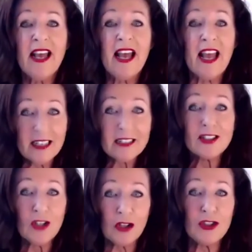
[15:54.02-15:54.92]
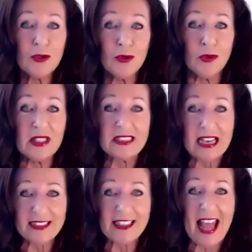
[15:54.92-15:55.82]
and it's not you. It
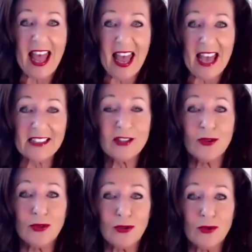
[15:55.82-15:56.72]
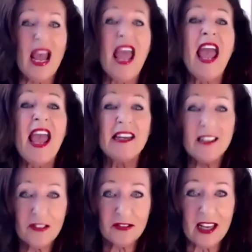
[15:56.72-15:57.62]
doesn't has to do
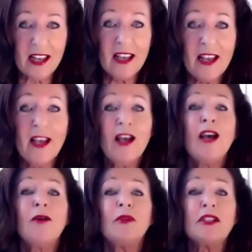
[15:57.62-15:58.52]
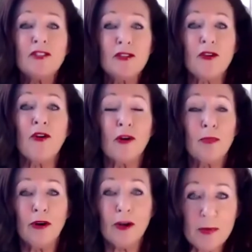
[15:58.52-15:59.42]
anything with
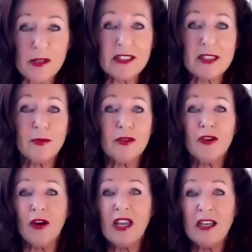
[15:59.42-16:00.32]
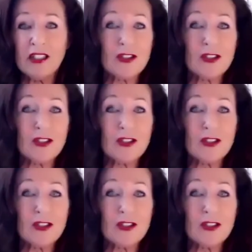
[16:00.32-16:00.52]
your purpose, with your inner